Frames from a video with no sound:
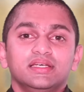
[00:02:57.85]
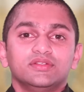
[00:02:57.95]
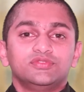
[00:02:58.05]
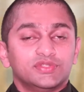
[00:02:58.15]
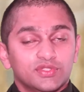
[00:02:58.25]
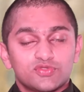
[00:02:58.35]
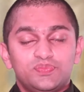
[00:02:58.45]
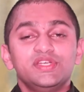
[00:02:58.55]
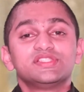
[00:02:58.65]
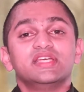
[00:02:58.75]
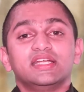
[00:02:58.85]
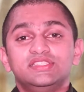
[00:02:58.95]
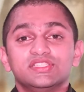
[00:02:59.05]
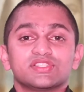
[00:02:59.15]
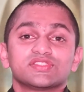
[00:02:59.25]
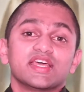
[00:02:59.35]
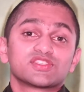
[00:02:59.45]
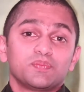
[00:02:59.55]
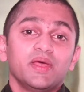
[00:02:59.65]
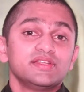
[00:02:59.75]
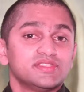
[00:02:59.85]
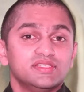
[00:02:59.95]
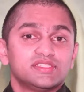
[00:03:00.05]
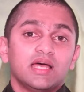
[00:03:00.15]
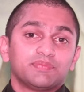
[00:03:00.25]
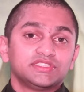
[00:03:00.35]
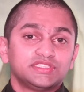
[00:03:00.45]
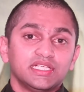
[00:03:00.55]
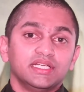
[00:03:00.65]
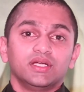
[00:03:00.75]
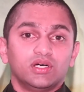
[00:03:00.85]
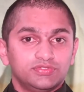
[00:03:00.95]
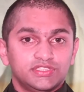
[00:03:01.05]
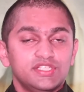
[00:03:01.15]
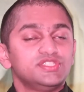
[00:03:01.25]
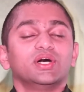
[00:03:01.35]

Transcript: figure of speech that Jesus explains in chapter 10 of St.